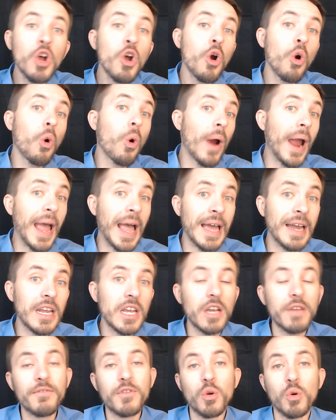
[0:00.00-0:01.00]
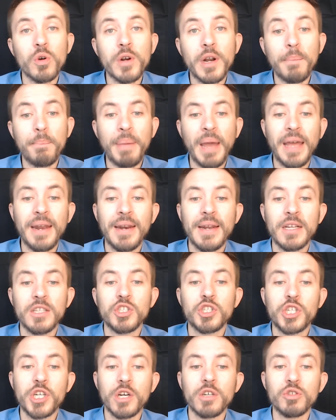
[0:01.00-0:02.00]
or any of your dependent
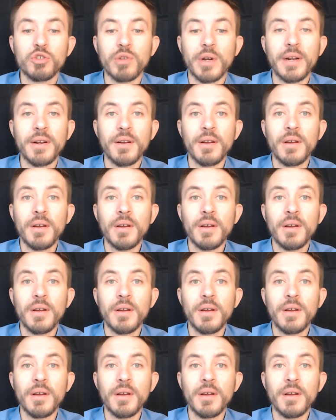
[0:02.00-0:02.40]
children.